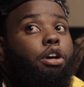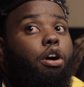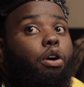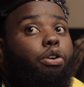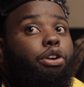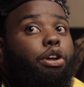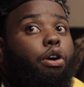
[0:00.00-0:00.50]

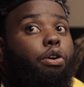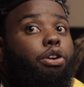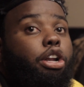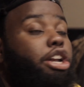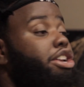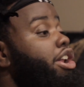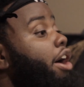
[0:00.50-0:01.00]
on the on
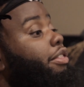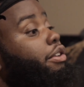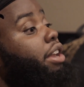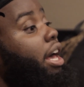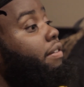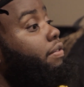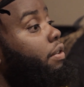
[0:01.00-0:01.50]
another
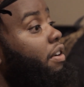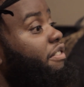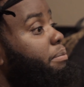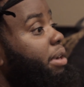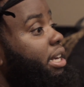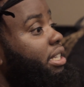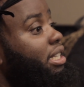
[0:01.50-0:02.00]
level of
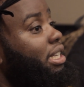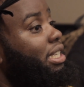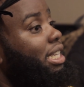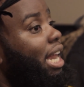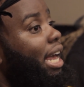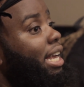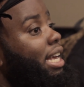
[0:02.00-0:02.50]
yeah.
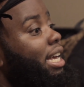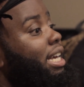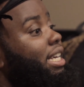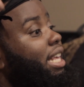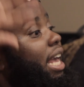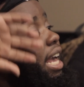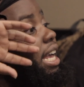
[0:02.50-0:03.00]
business. Like,
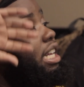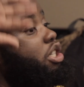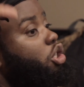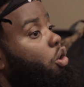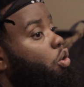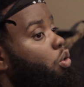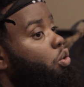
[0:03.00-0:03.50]
yeah, it's
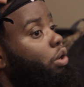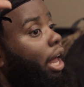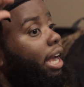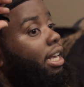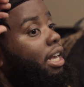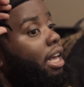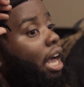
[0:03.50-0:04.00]
cool.
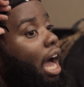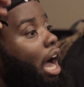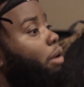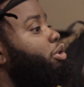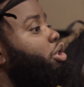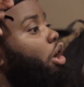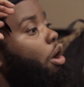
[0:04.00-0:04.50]
Like, I
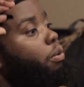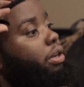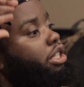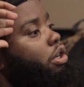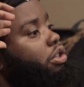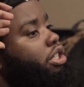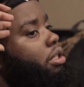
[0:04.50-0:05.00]
was
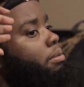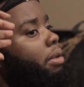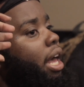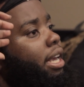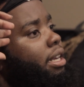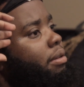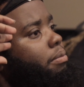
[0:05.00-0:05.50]
always on some
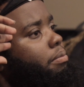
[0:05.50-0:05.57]
like